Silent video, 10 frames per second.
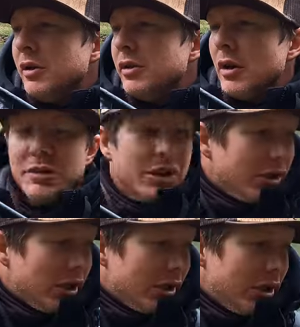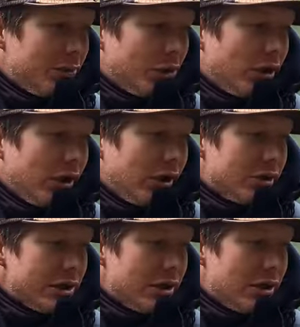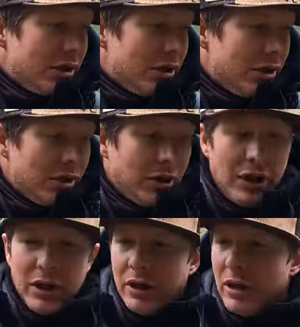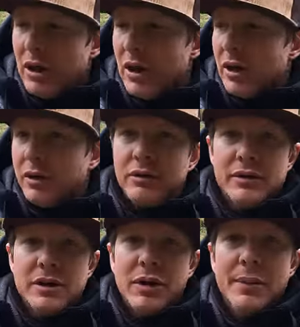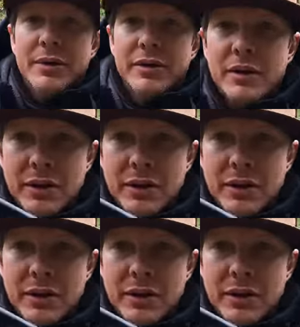So I'm just gonna kind of keep it where it is and uh, see what happens.